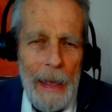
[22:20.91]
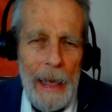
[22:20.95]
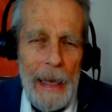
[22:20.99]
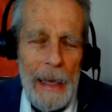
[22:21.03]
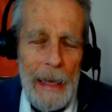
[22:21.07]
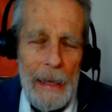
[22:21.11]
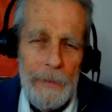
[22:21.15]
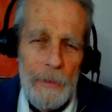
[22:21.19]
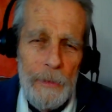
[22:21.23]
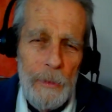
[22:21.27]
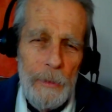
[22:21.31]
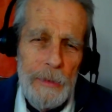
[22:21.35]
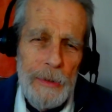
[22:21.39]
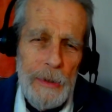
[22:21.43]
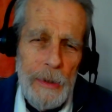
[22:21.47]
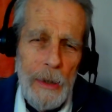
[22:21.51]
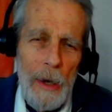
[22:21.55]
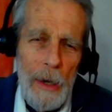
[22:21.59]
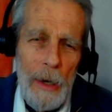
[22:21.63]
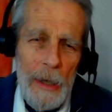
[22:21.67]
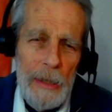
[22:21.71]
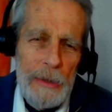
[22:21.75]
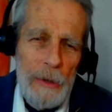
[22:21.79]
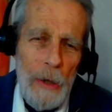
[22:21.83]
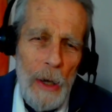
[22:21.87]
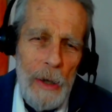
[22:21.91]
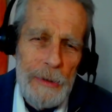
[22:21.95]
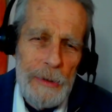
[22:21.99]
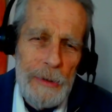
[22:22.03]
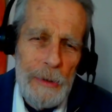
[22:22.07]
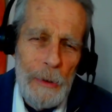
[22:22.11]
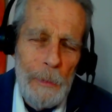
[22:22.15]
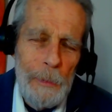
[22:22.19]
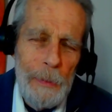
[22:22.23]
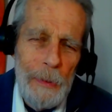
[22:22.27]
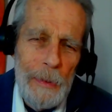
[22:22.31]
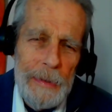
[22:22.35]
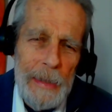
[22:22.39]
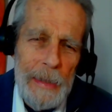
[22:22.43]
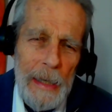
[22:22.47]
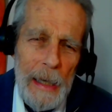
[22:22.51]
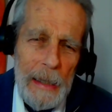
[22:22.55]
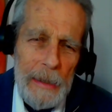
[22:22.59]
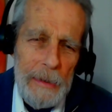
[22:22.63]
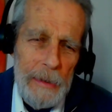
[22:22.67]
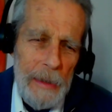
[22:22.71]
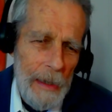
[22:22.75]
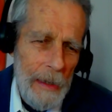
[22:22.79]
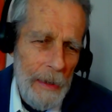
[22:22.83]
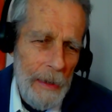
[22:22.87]
and those laws also
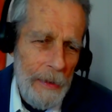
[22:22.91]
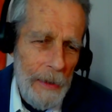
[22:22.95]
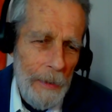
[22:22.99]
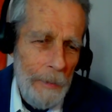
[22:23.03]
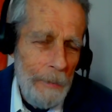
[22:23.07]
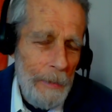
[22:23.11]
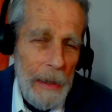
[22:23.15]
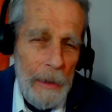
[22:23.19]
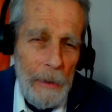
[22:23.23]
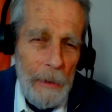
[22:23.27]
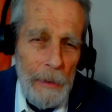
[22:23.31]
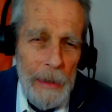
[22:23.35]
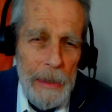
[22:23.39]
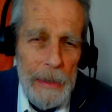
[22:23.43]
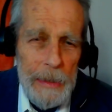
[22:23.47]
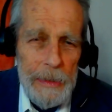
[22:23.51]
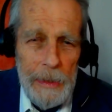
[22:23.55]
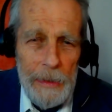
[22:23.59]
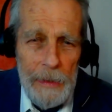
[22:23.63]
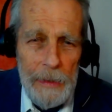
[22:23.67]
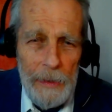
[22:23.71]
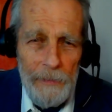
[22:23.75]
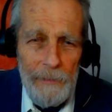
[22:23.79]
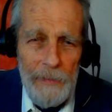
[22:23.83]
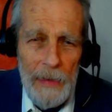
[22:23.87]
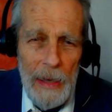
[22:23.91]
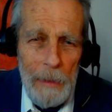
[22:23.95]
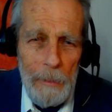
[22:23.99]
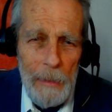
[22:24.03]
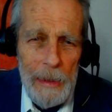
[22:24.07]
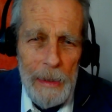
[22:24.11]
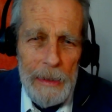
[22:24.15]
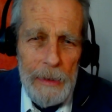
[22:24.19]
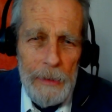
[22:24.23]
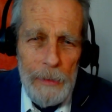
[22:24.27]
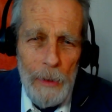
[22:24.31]
protect the marriage and the family.